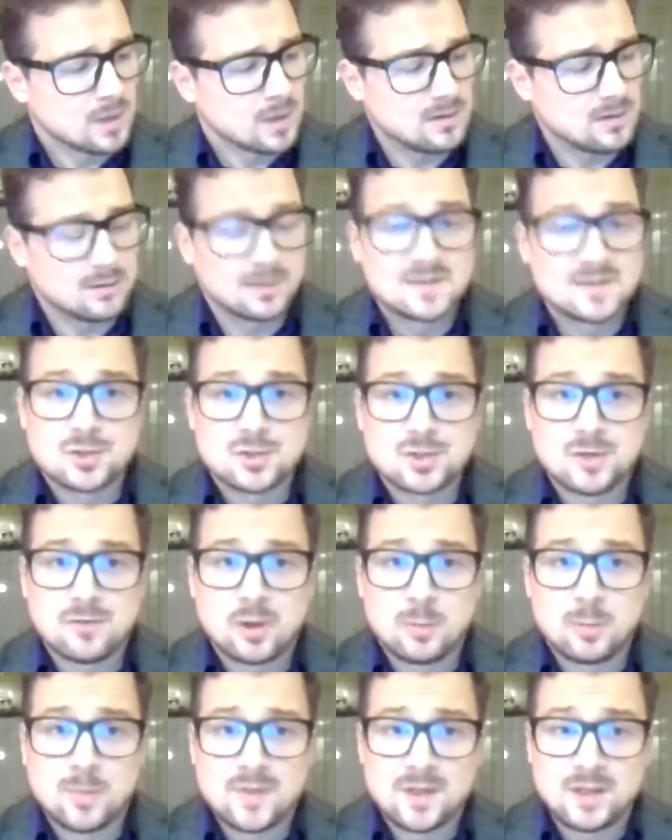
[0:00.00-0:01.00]
Research
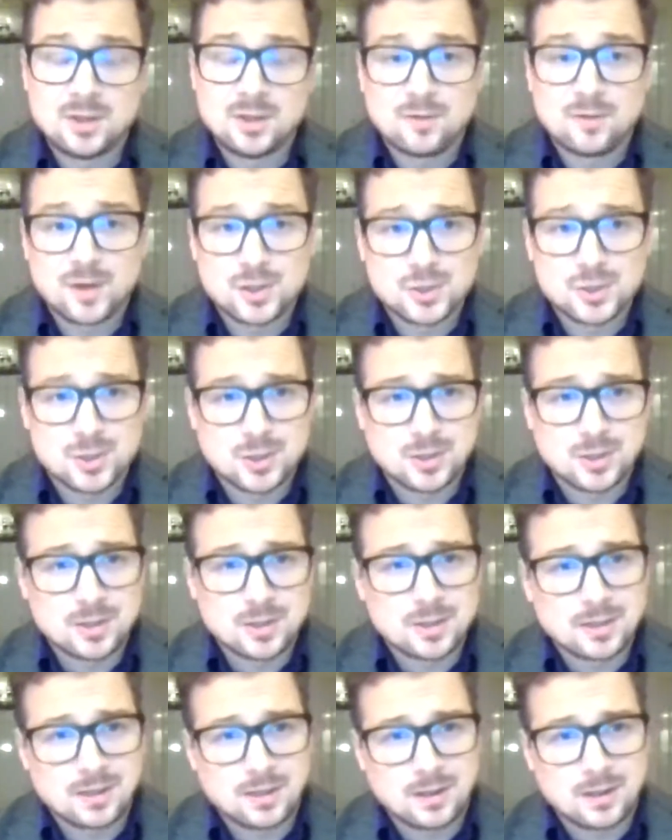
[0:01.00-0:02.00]
Development and Innovation
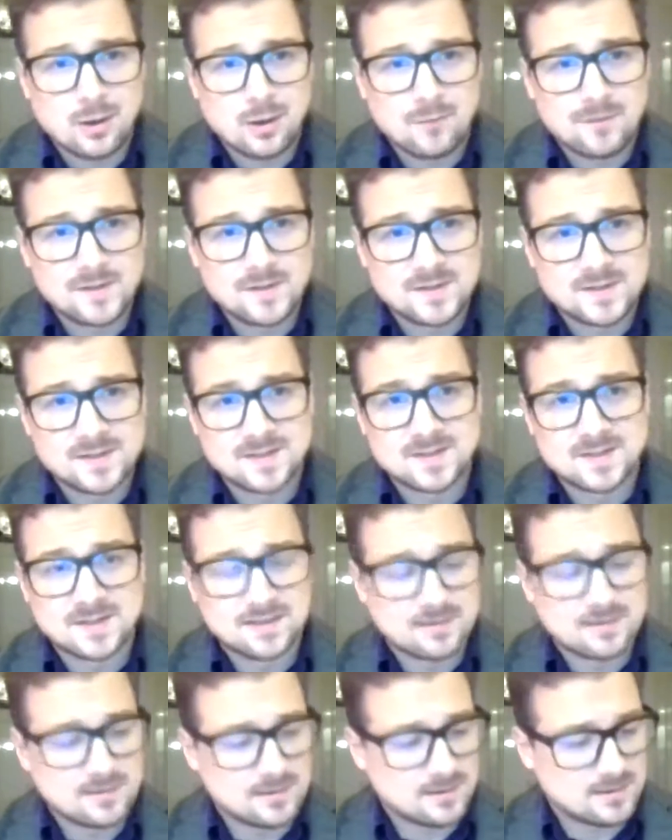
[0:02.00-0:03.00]
Office
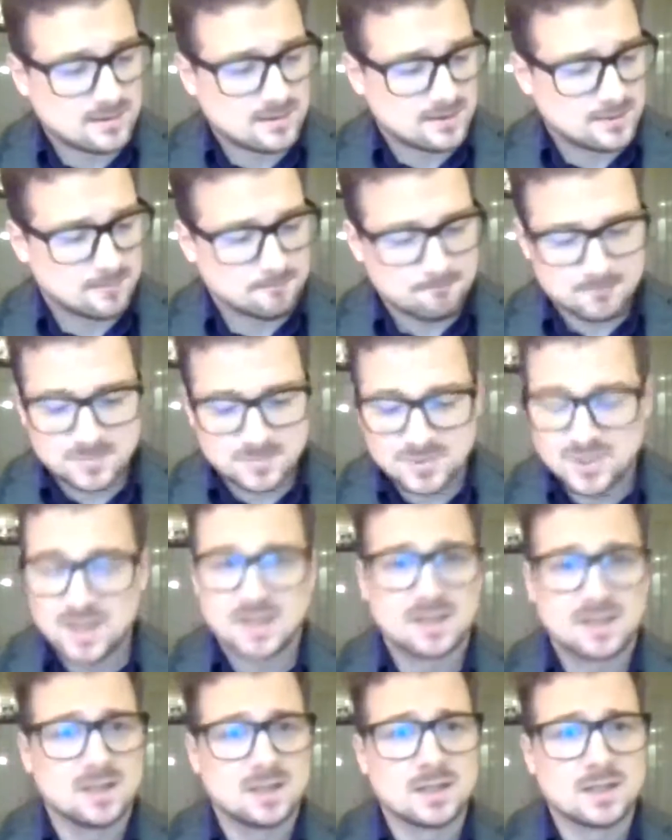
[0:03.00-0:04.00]
is
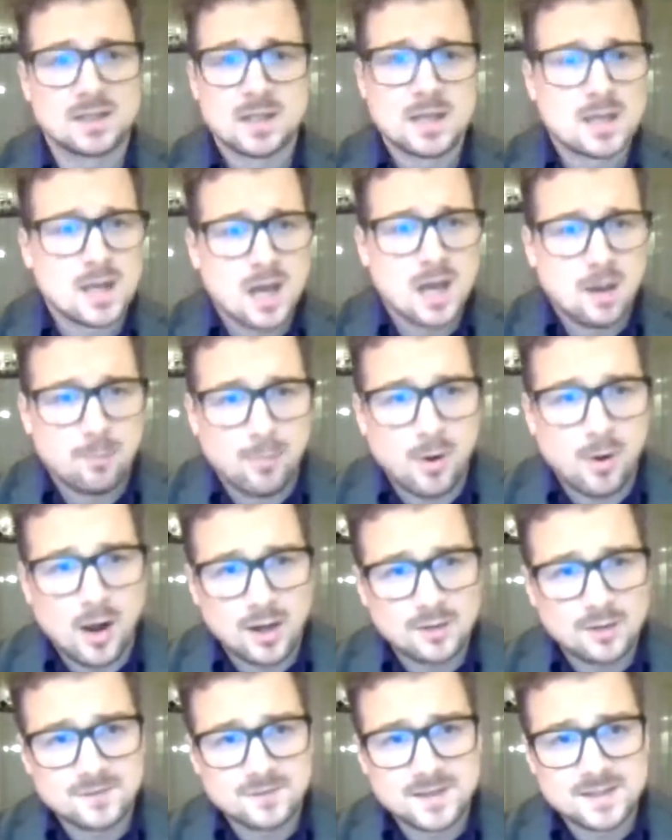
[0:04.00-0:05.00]
taking a
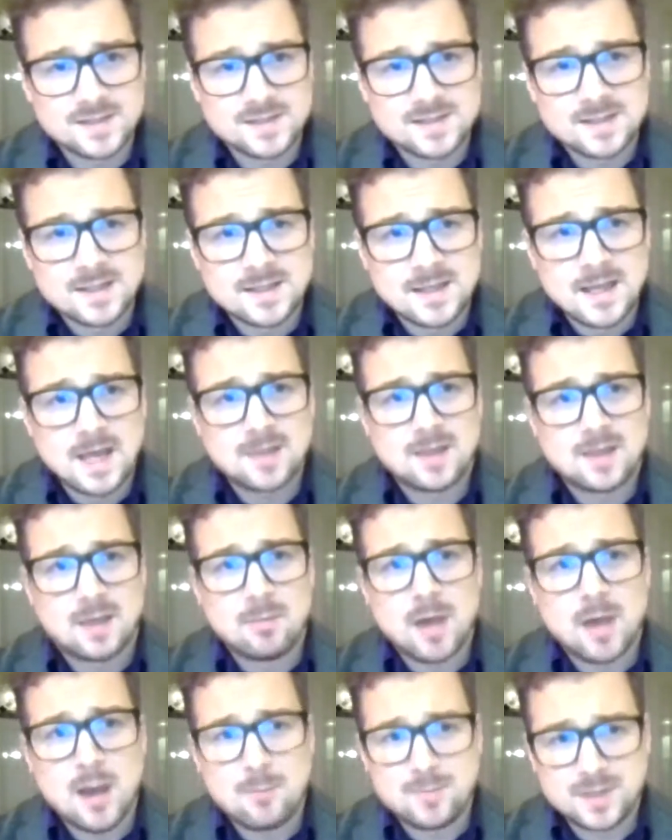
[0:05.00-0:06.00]
part of this, and I'm
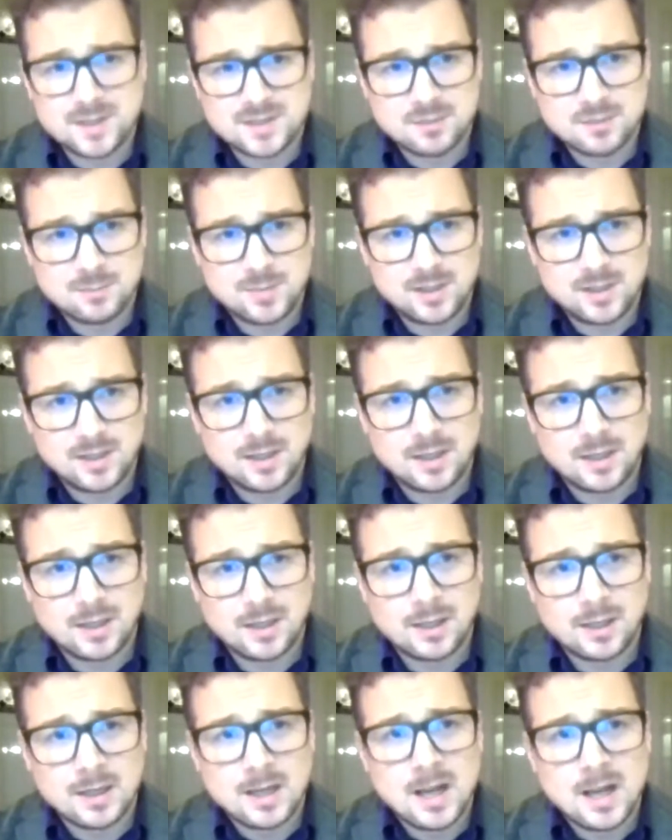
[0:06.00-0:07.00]
happy to be
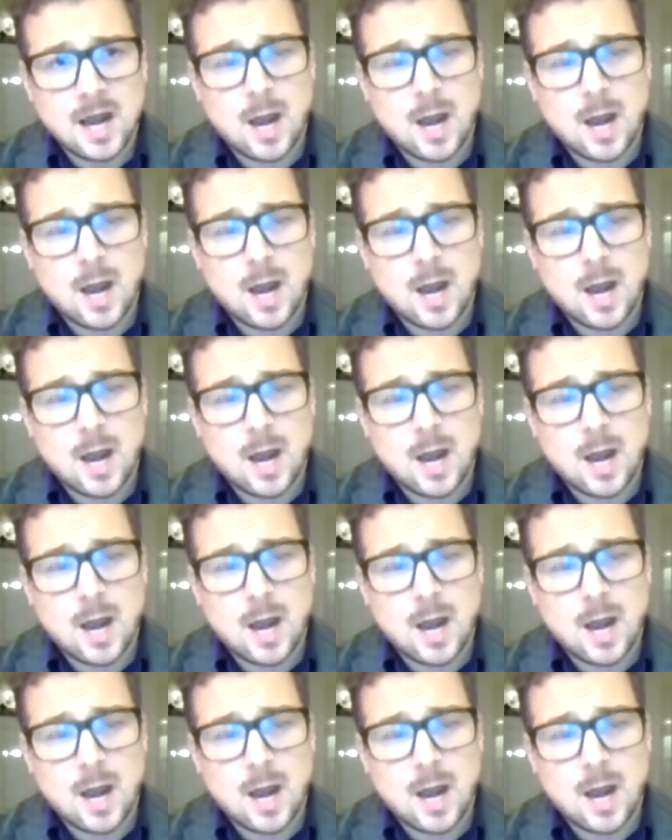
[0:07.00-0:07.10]
here.